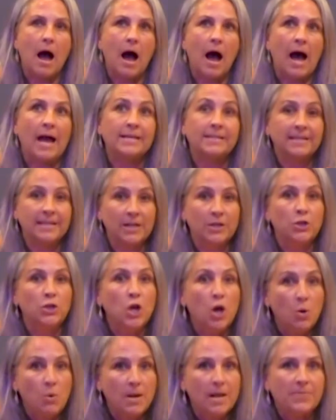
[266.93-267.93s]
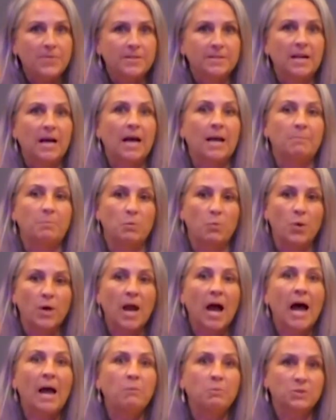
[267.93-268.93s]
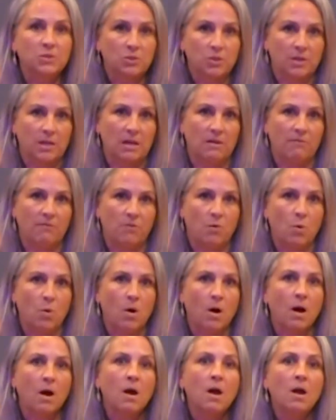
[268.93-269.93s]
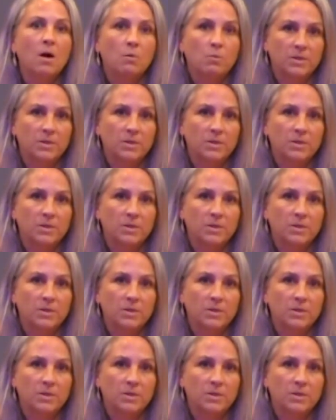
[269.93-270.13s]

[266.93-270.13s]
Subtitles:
I didn't know it at the time, but what I was looking for